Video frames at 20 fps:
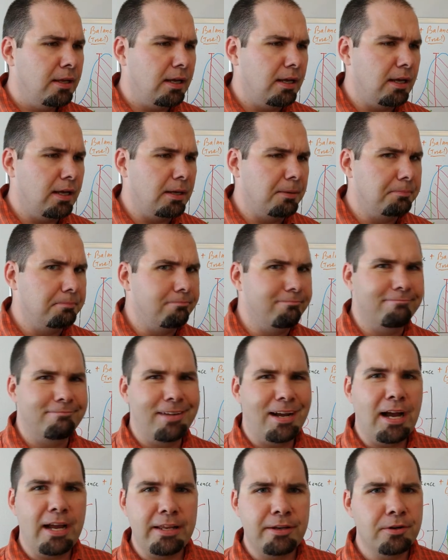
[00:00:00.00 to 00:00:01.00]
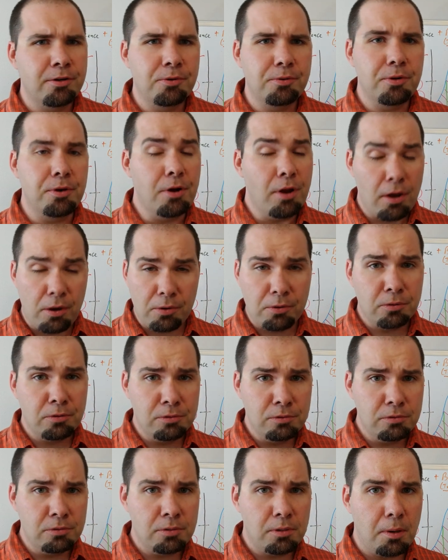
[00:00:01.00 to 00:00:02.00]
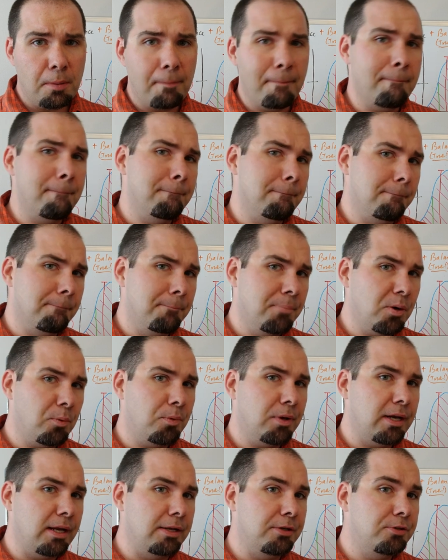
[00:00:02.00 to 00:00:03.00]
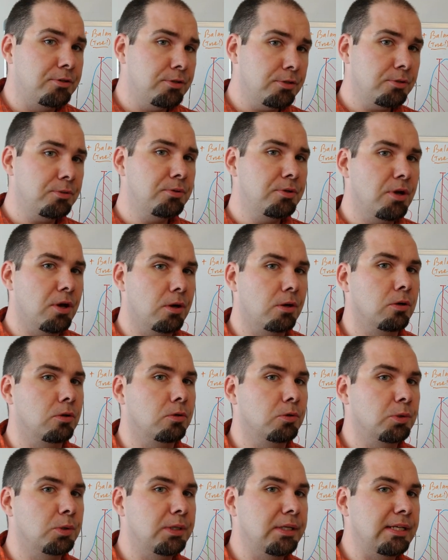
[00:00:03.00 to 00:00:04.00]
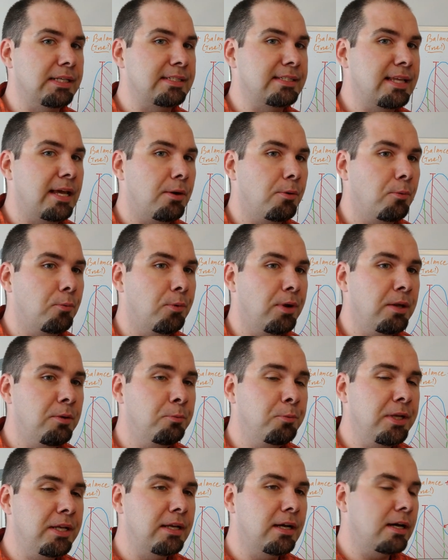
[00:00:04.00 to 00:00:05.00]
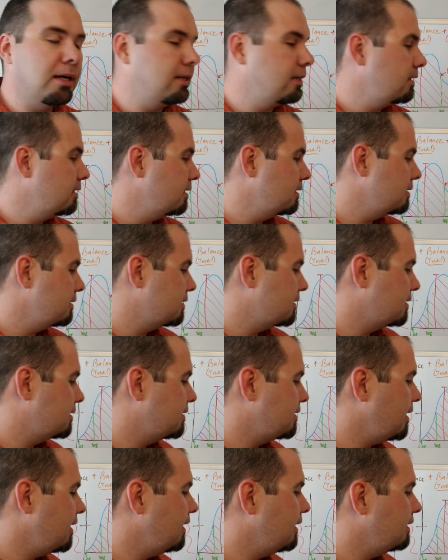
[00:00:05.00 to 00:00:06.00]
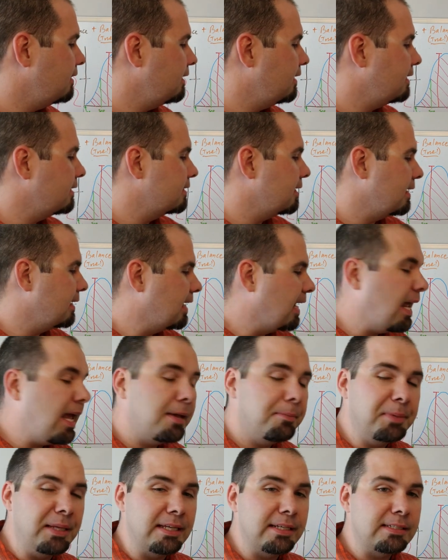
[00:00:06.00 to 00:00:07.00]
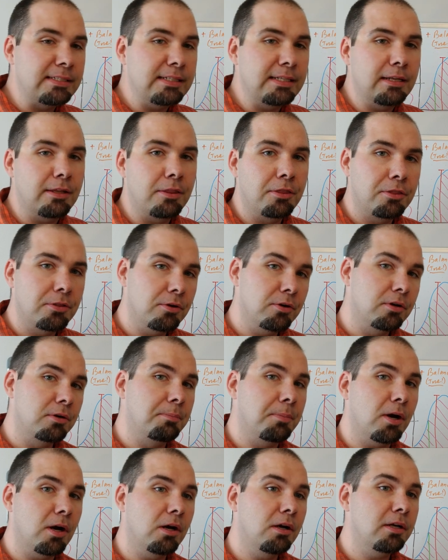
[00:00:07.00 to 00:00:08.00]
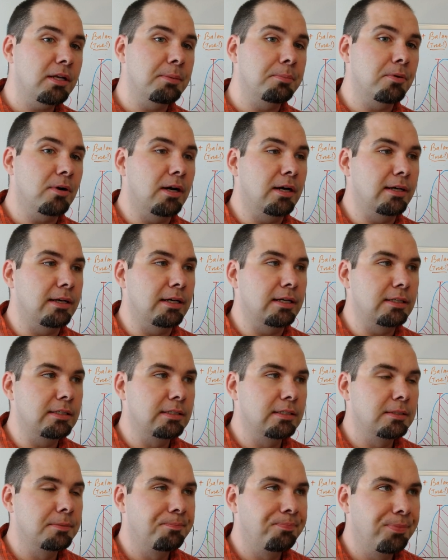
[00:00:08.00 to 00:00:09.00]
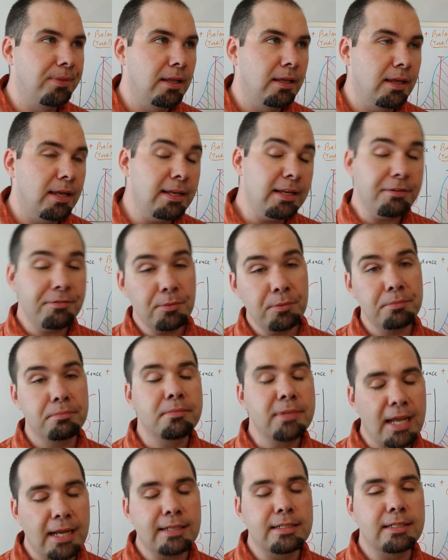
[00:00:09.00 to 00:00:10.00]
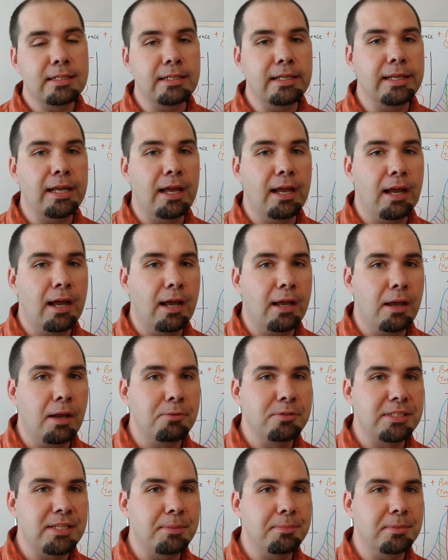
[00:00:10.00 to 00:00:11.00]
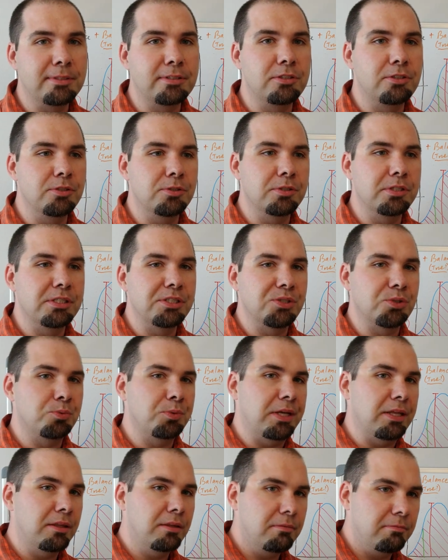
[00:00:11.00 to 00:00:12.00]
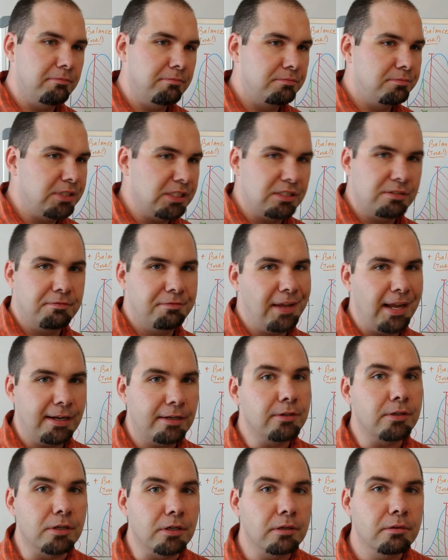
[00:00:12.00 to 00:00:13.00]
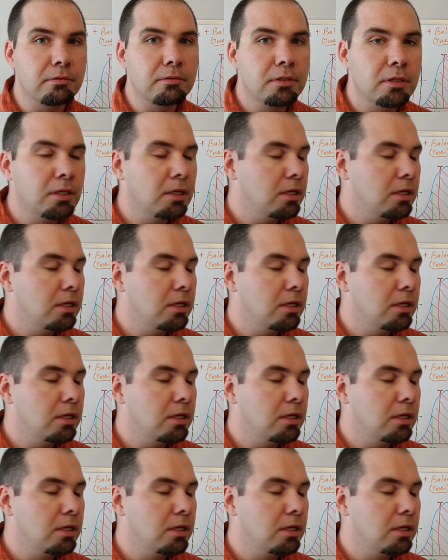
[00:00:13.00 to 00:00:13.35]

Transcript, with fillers: Um, I don't know, but what I do know is that when we got cycling dynamics in a third party product, and even technically I, I was able to do this with just vector,